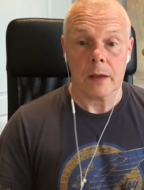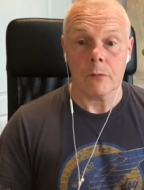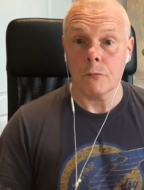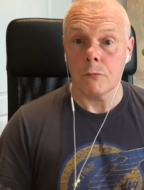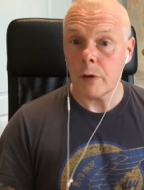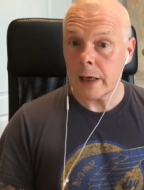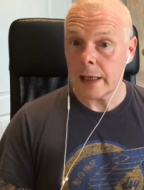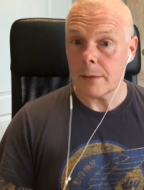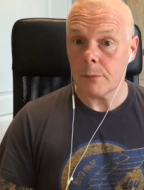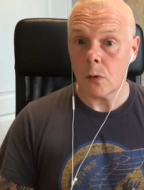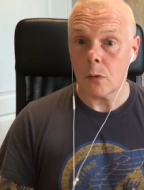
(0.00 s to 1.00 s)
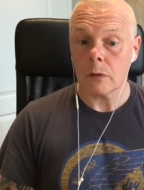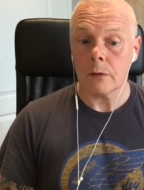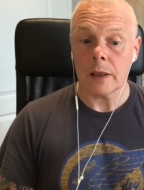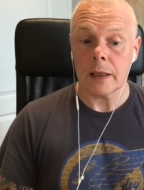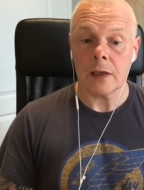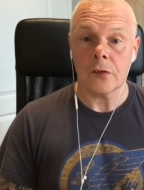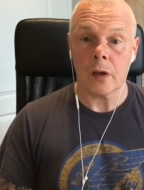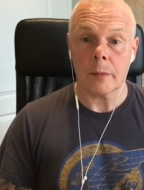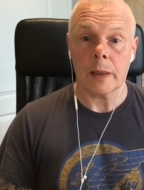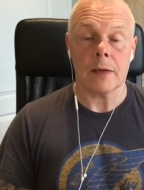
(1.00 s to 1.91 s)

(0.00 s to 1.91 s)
Really important in so many